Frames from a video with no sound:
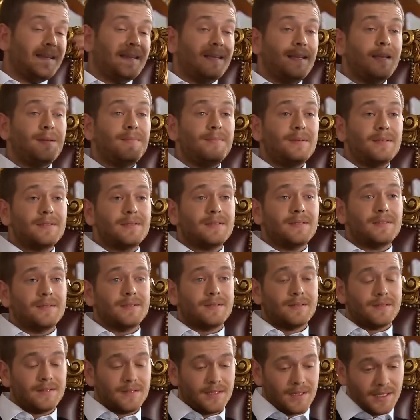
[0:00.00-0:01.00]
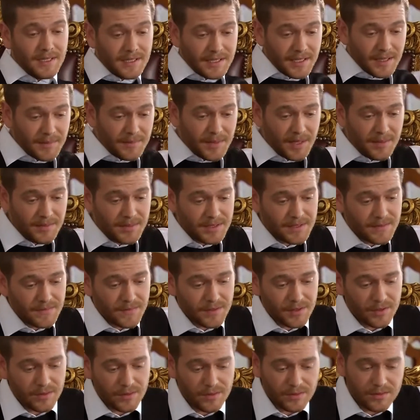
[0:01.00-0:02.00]
How could she know? We
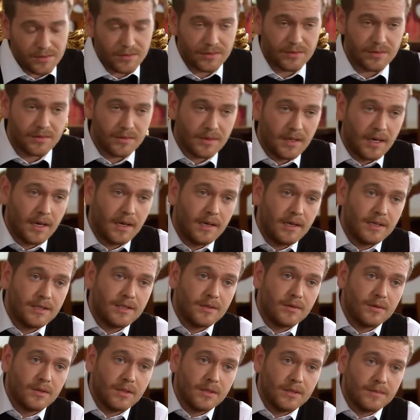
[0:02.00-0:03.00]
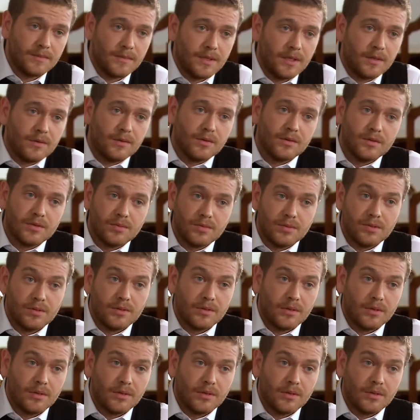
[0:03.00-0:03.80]
decided that the first dinner at home would be the whole